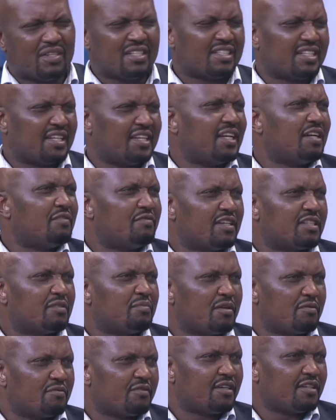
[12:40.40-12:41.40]
is an elephant,
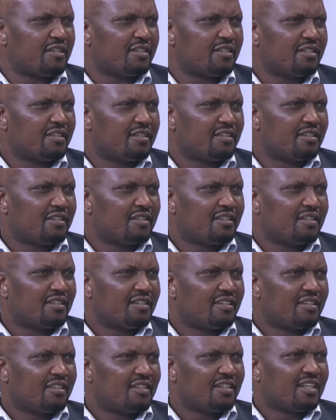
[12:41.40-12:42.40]
my friend.
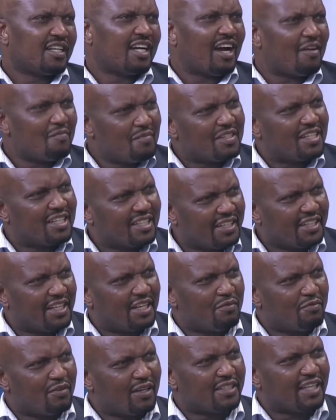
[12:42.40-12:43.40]
Government is an
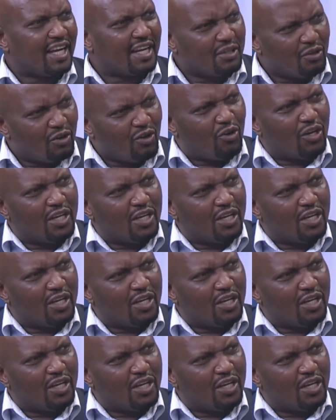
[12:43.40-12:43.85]
elephant, and